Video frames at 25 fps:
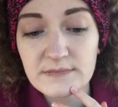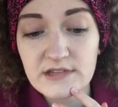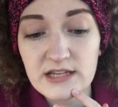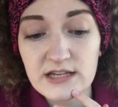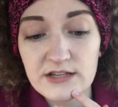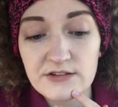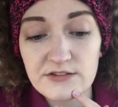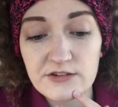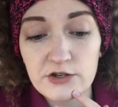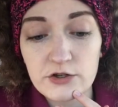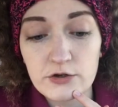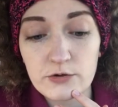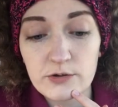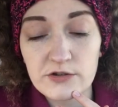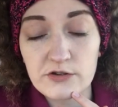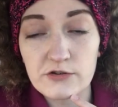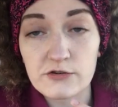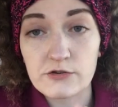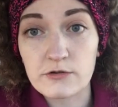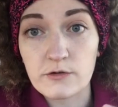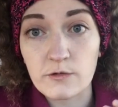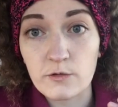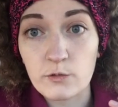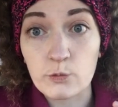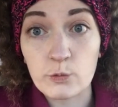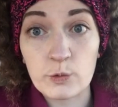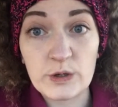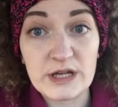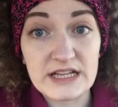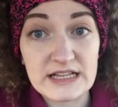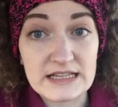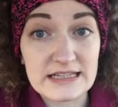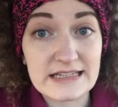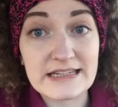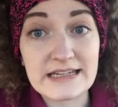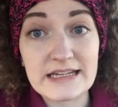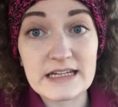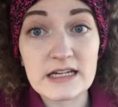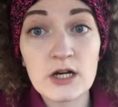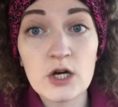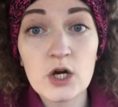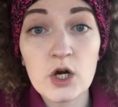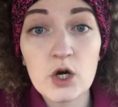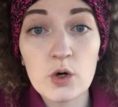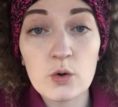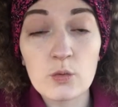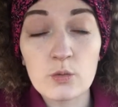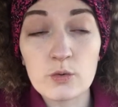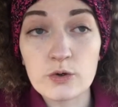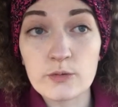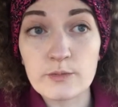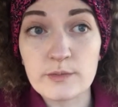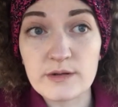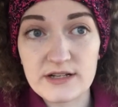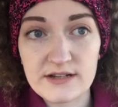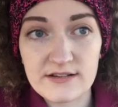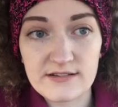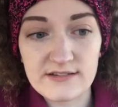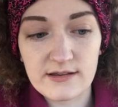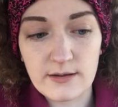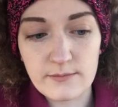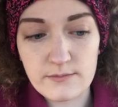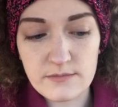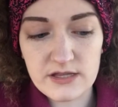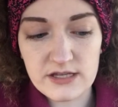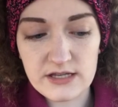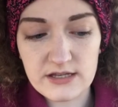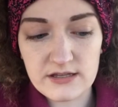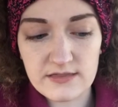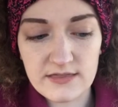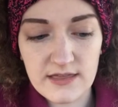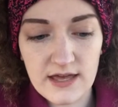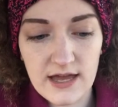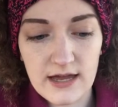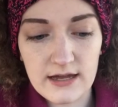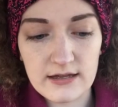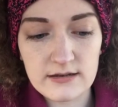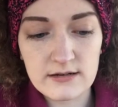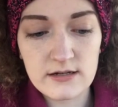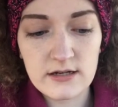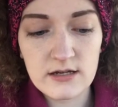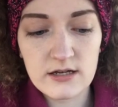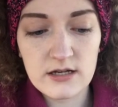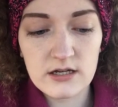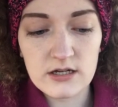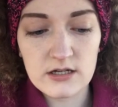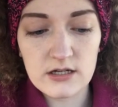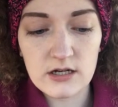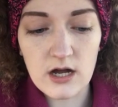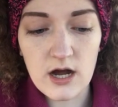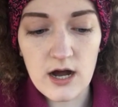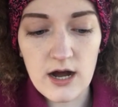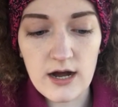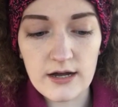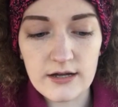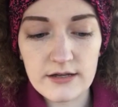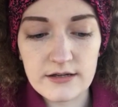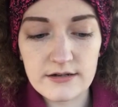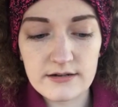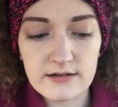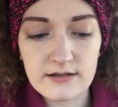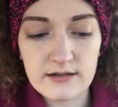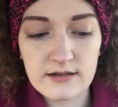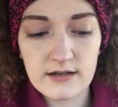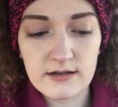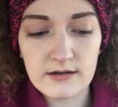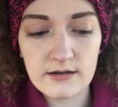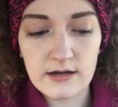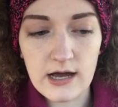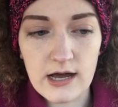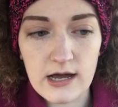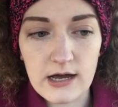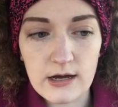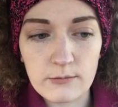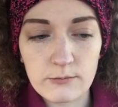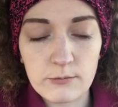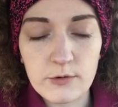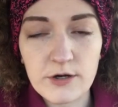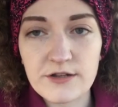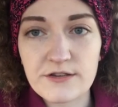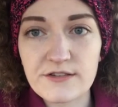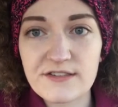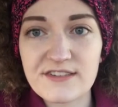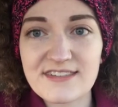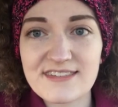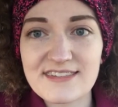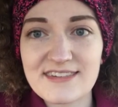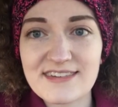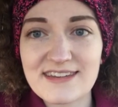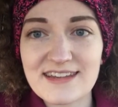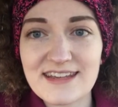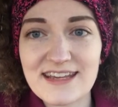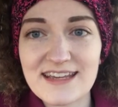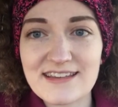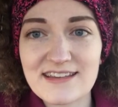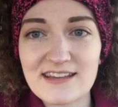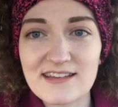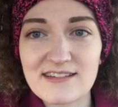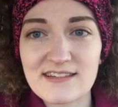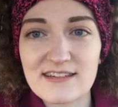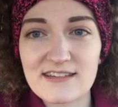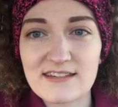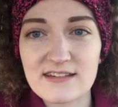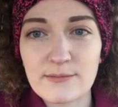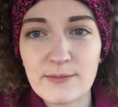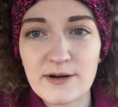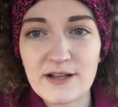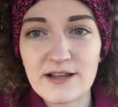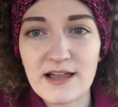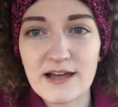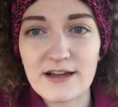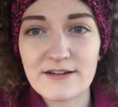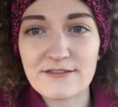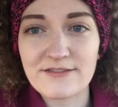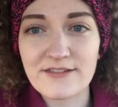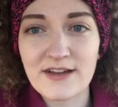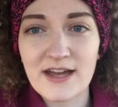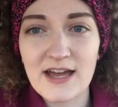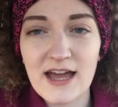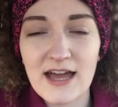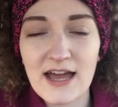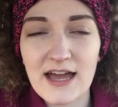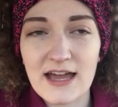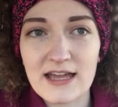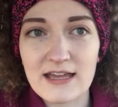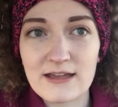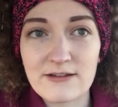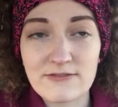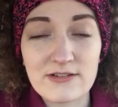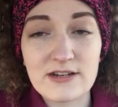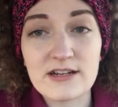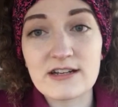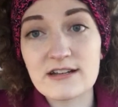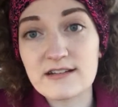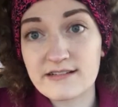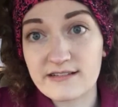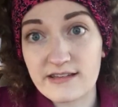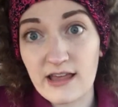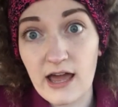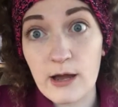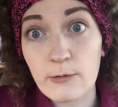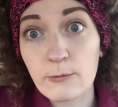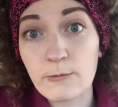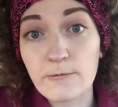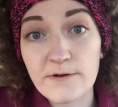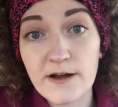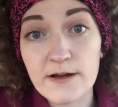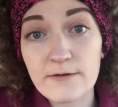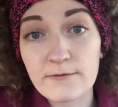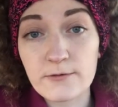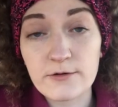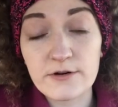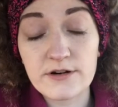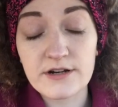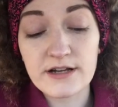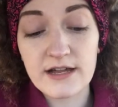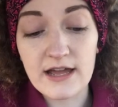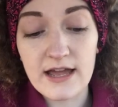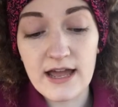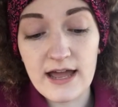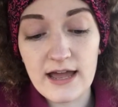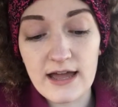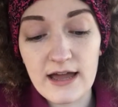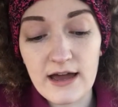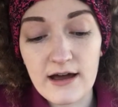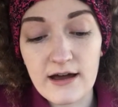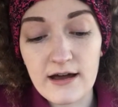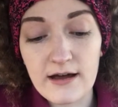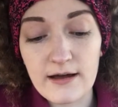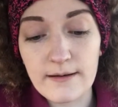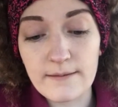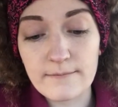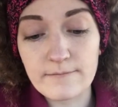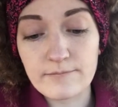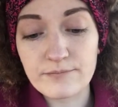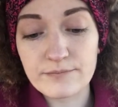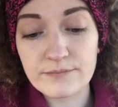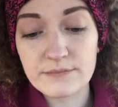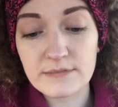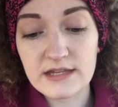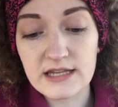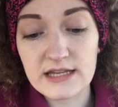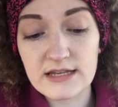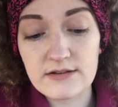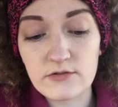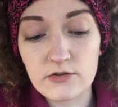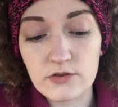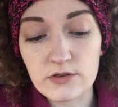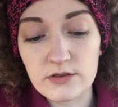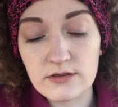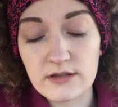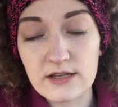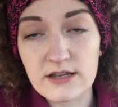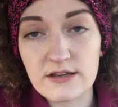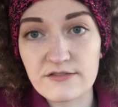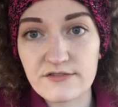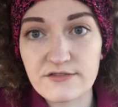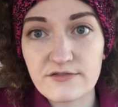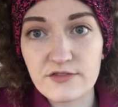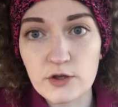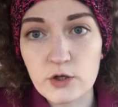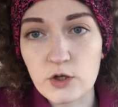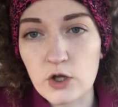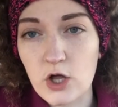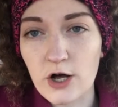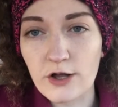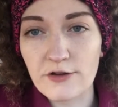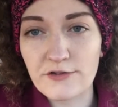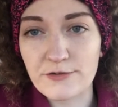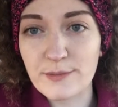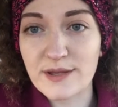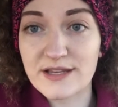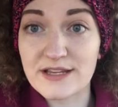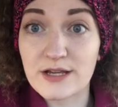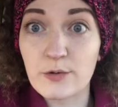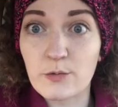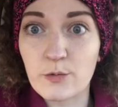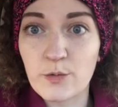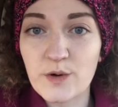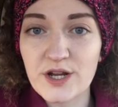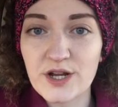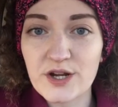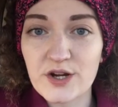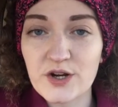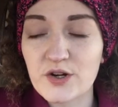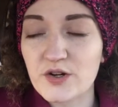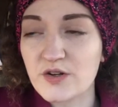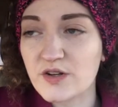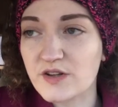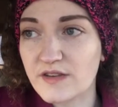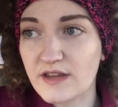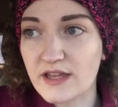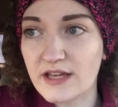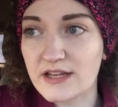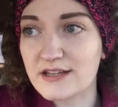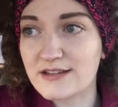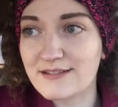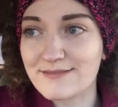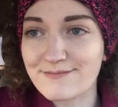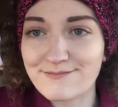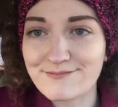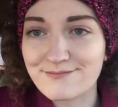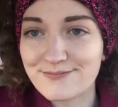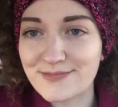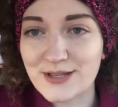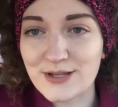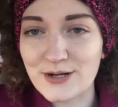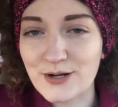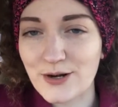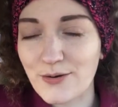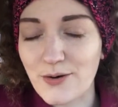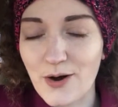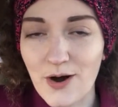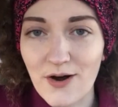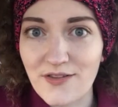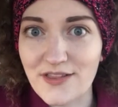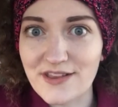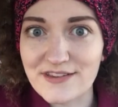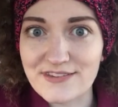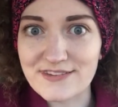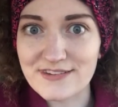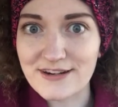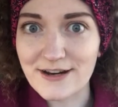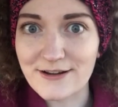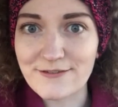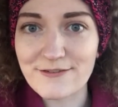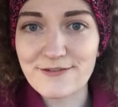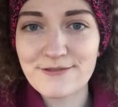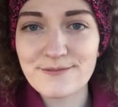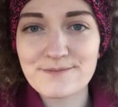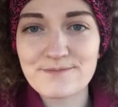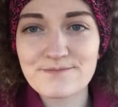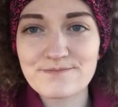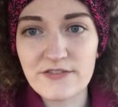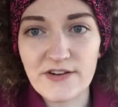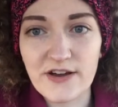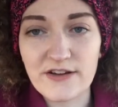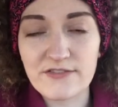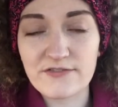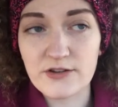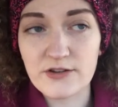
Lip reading: continuing to do this weekly would be something that God once in this season of my life. If it is, I will fight for it, even if the laws make it weird and like, you know, all that stuff. If I